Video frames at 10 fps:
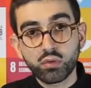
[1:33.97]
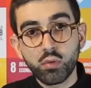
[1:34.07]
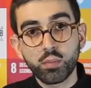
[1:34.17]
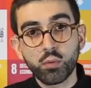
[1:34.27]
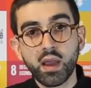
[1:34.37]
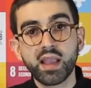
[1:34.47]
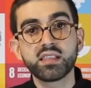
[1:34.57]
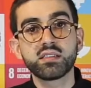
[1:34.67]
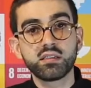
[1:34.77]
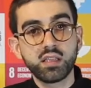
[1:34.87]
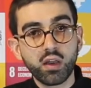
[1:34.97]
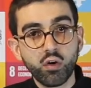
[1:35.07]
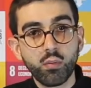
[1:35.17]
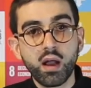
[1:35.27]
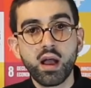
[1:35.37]
compromise the
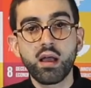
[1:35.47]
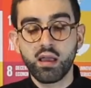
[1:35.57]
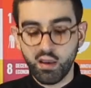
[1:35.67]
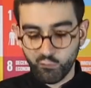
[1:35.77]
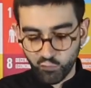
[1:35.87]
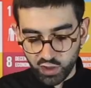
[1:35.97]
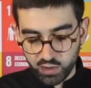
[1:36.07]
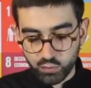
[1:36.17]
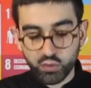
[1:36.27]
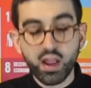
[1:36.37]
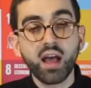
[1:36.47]
aroma and flavor